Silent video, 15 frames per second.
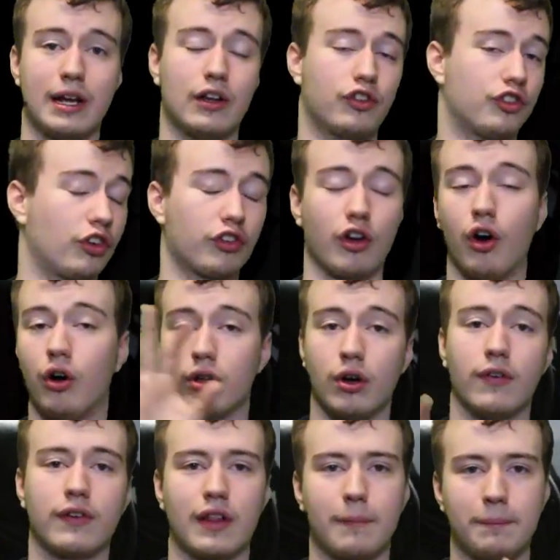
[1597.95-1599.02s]
is just all
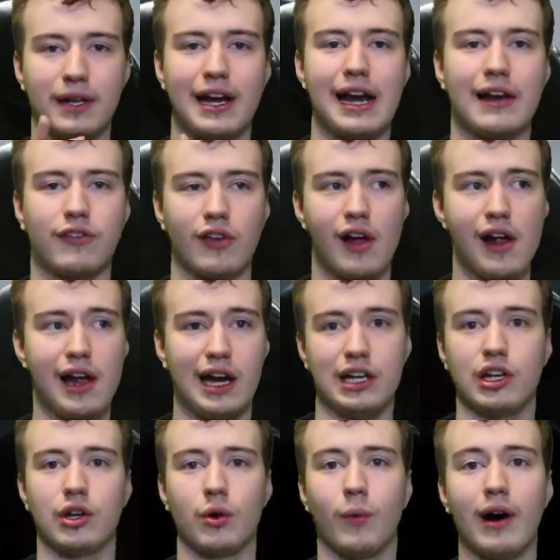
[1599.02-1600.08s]
over the place. And
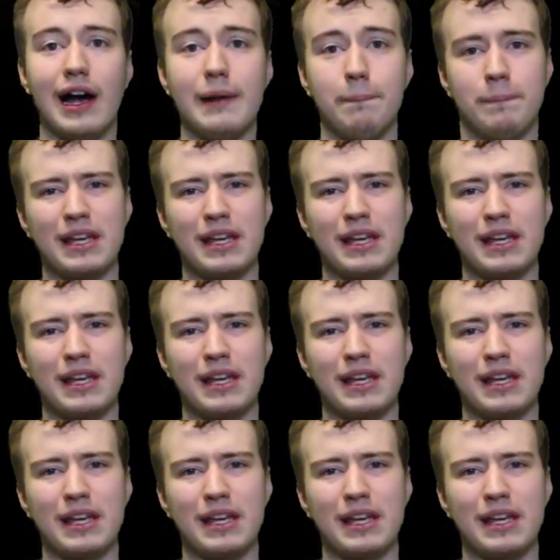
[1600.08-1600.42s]
you know what?